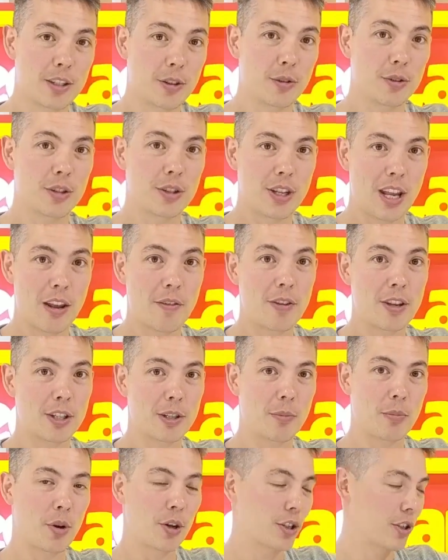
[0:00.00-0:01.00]
so it's as heavy as
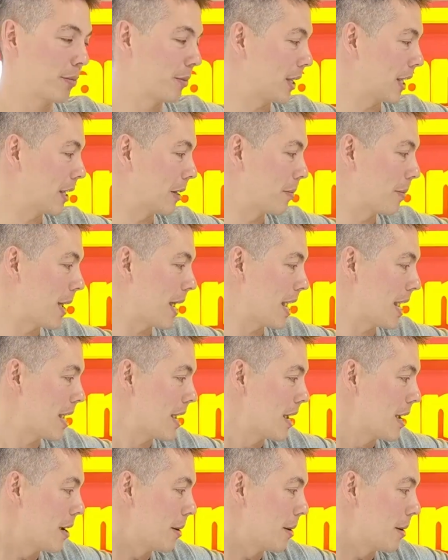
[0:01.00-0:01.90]
it possibly can be,